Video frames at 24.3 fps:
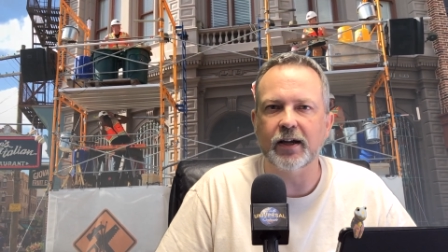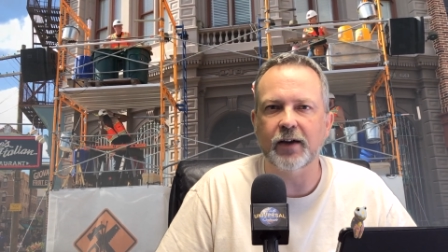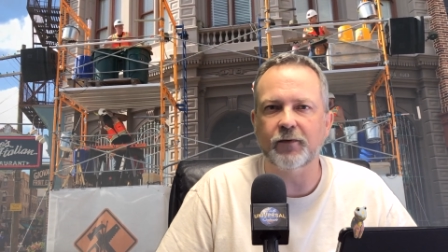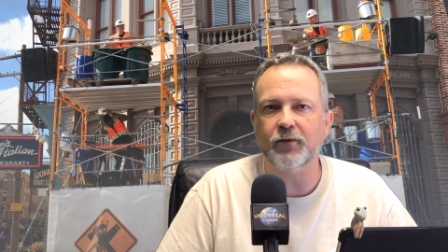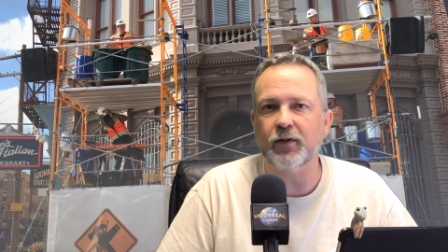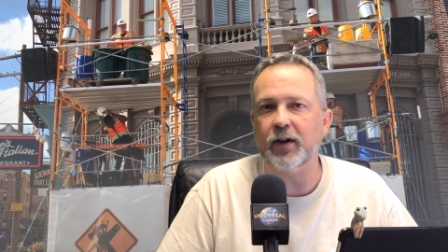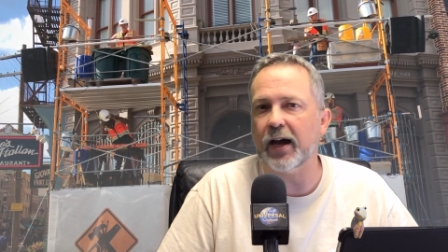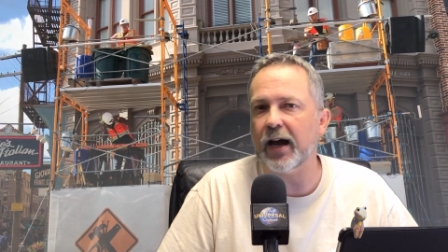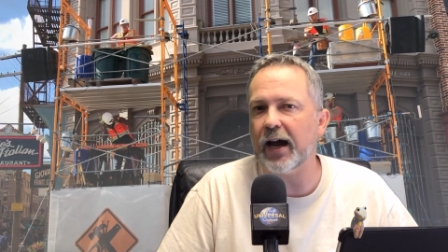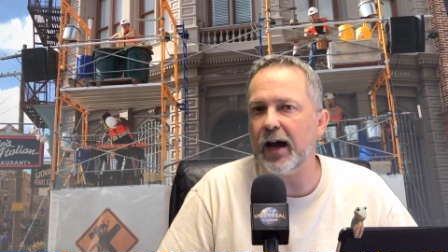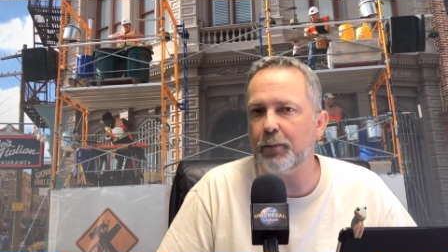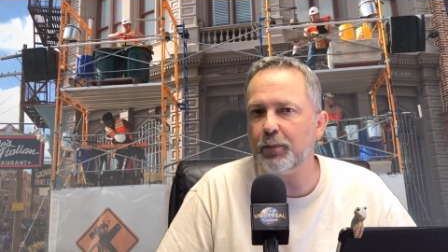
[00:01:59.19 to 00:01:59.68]
If
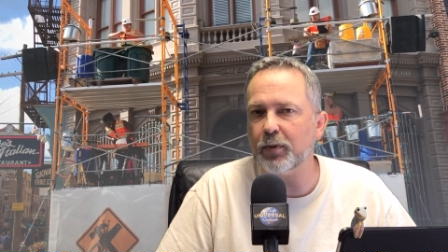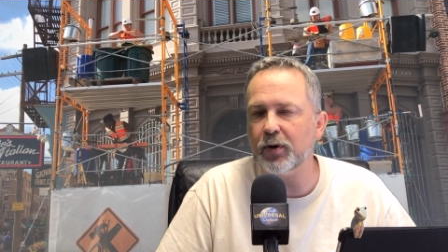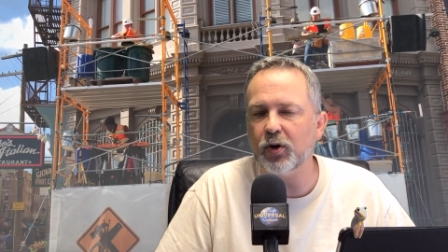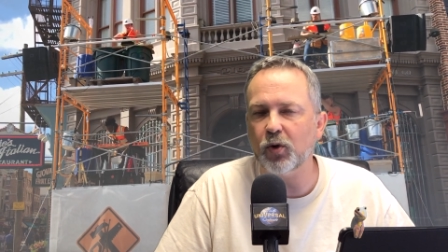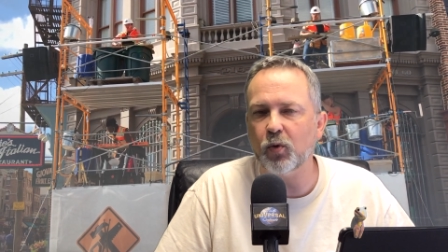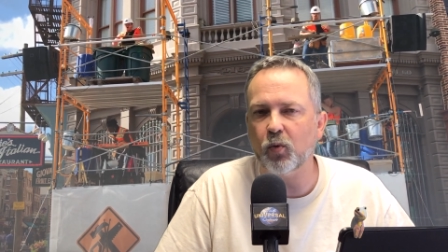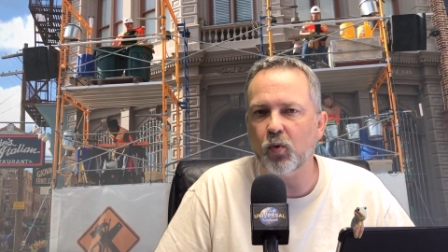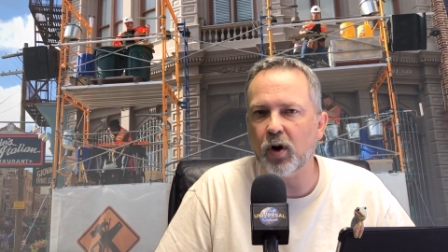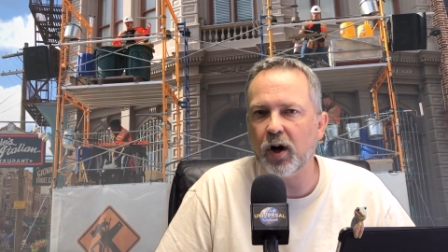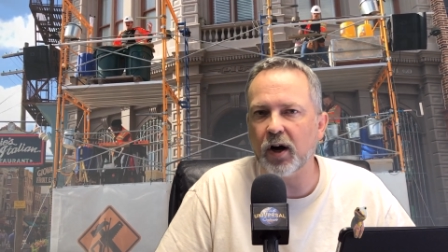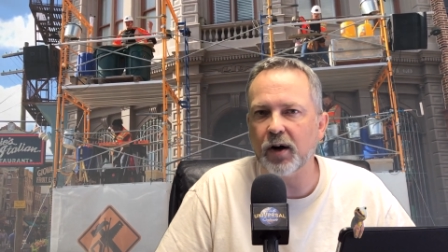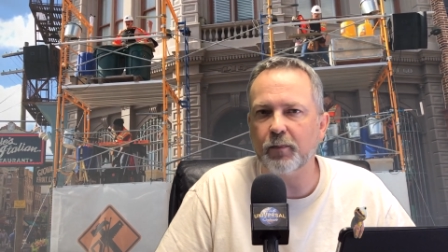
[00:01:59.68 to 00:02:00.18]
you happen to
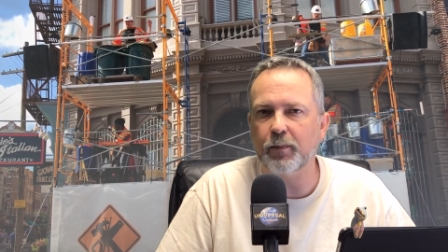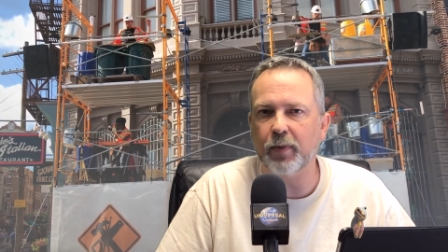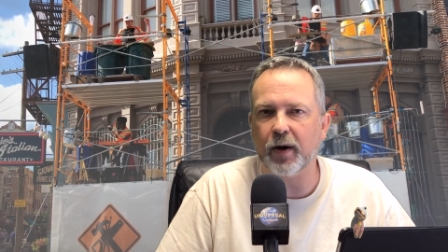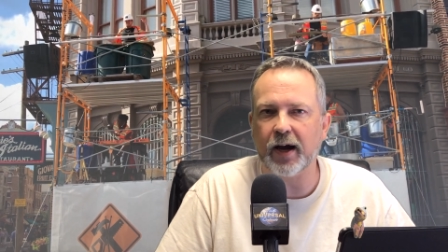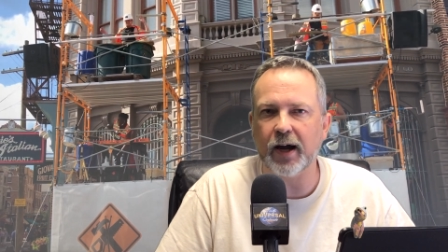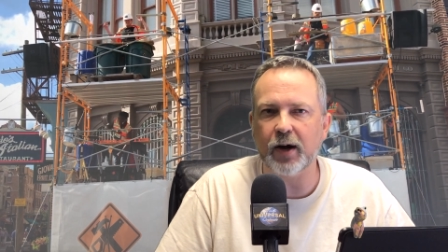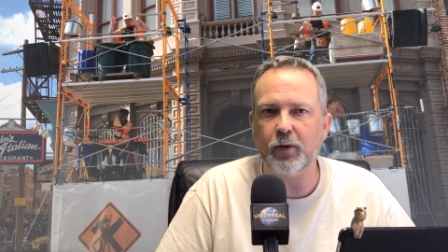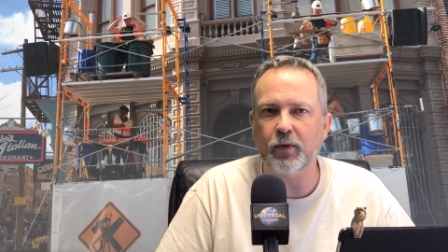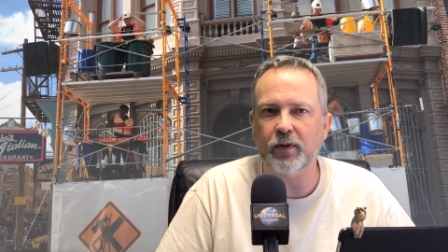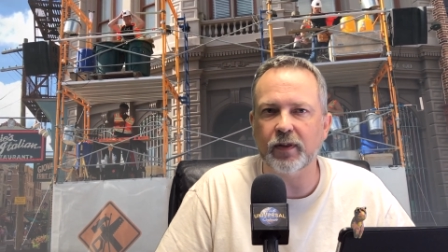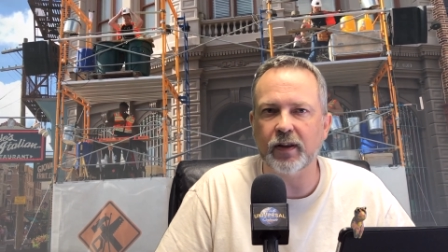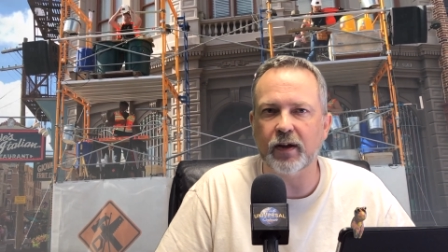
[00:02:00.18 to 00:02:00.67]
walk
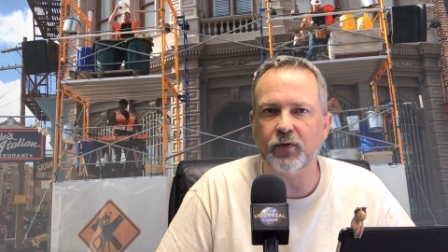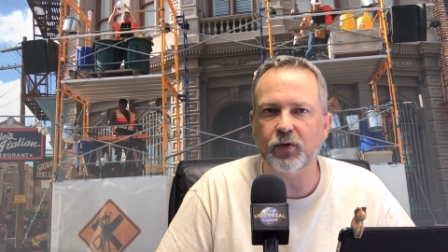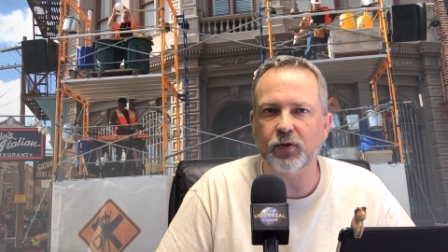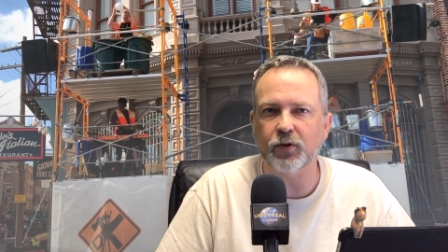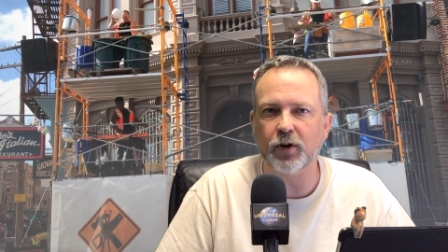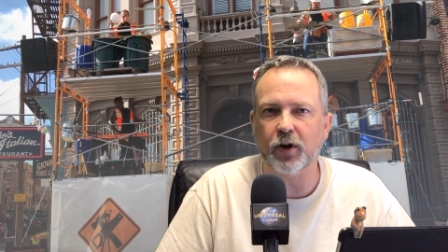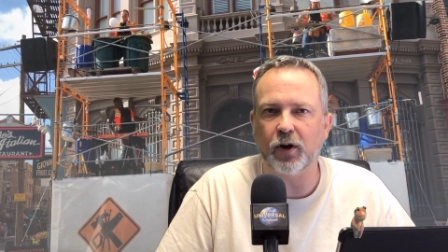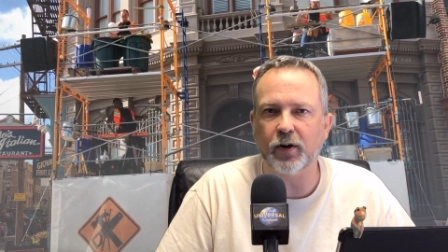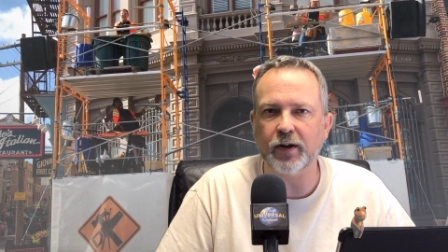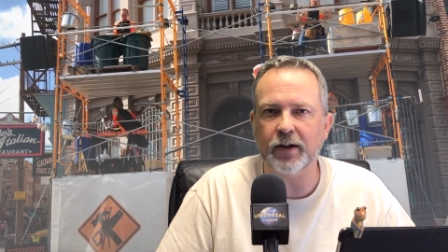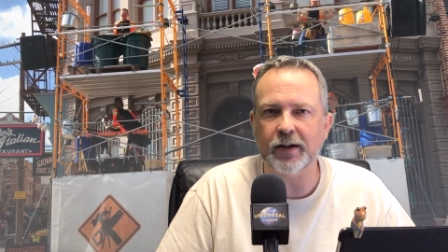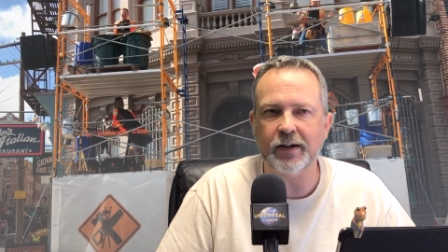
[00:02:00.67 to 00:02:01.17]
by when they've
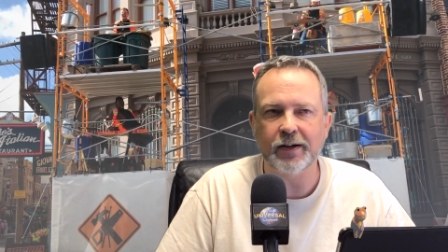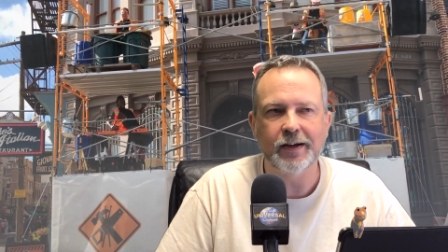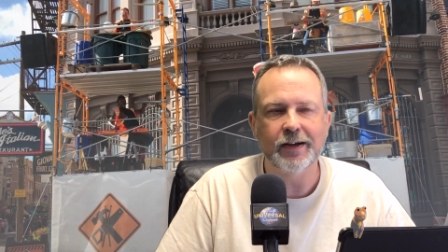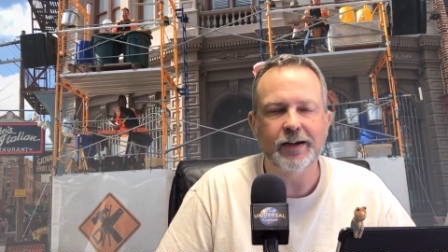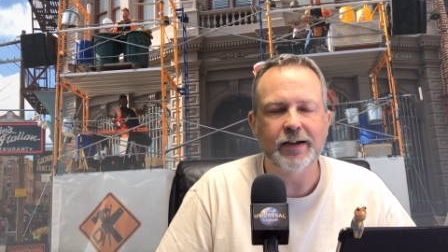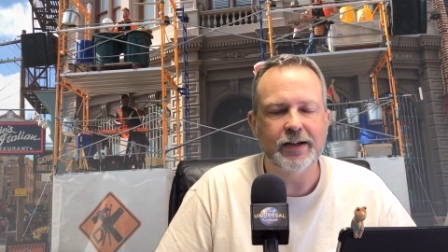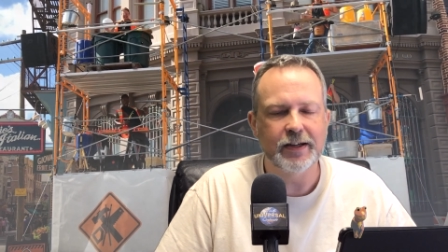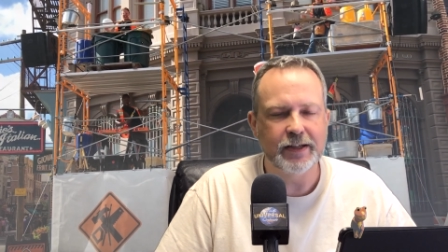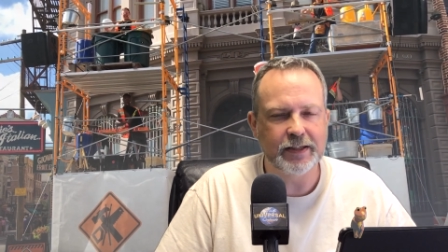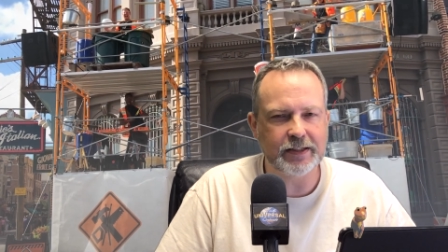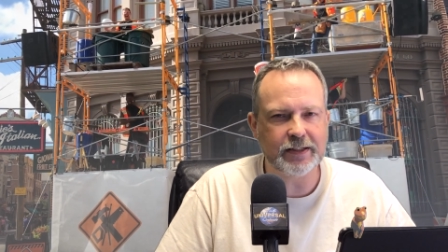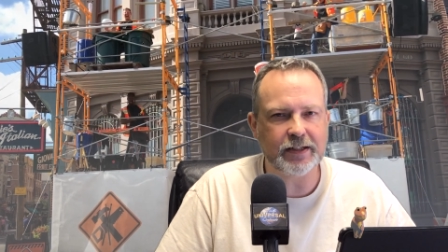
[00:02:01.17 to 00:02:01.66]
started,
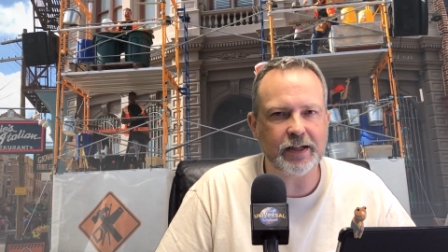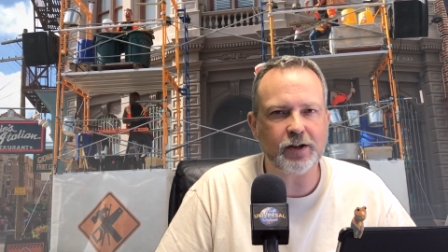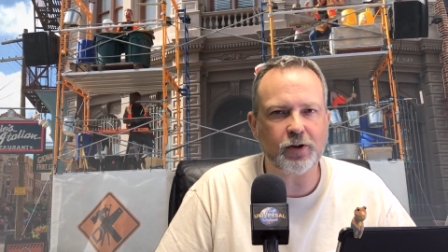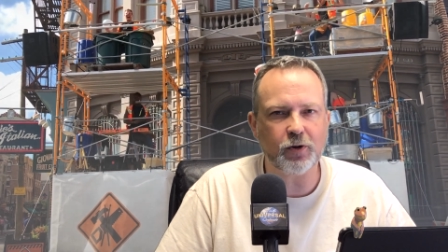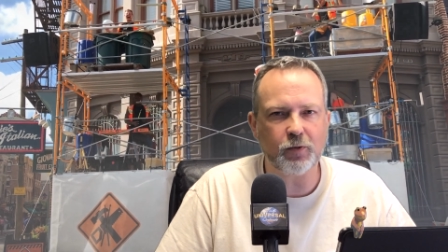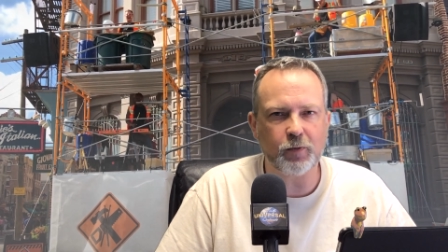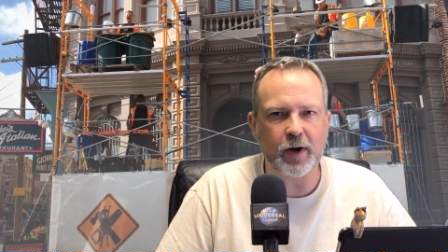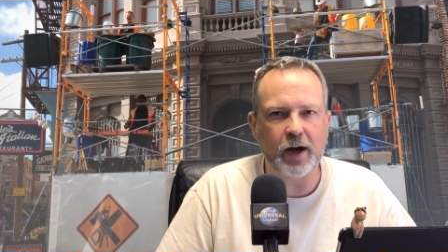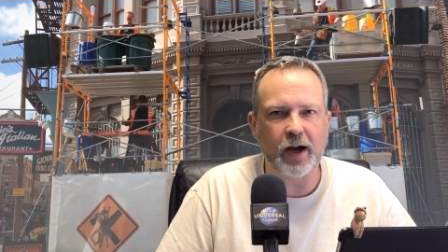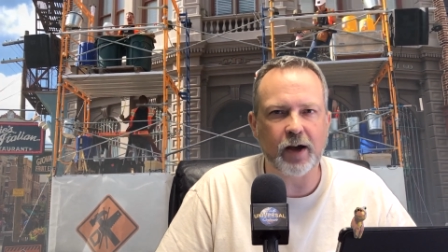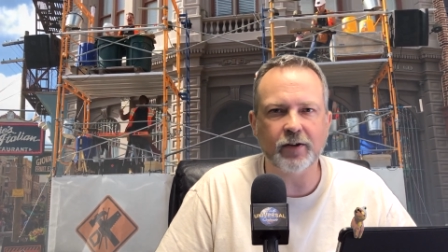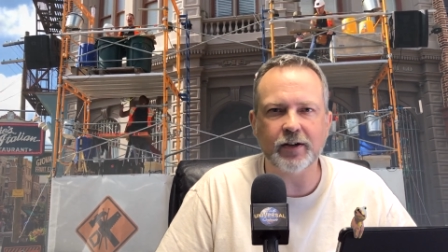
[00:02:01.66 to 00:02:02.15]
stick
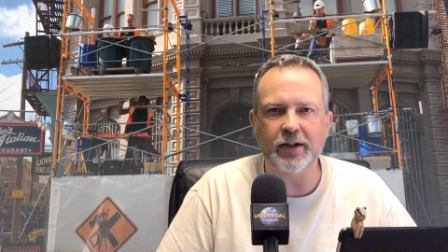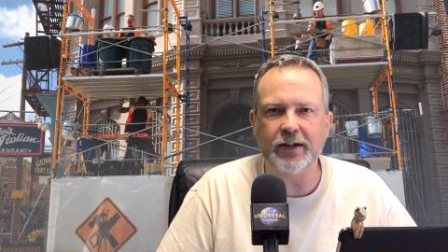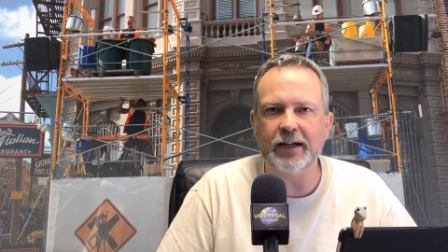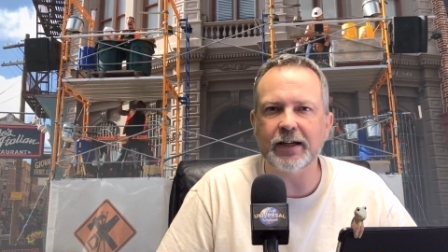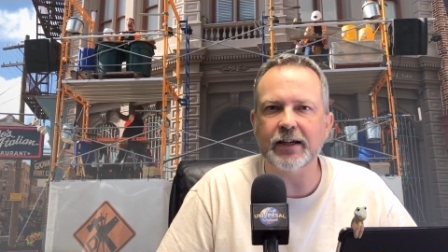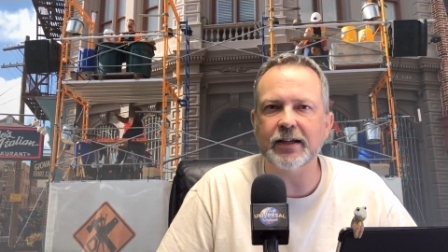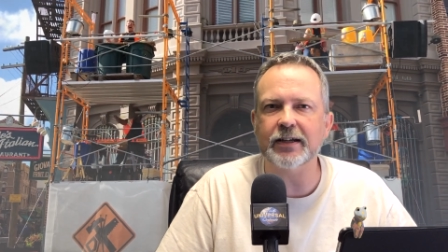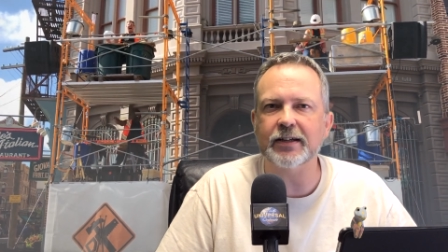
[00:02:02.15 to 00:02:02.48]
around and get a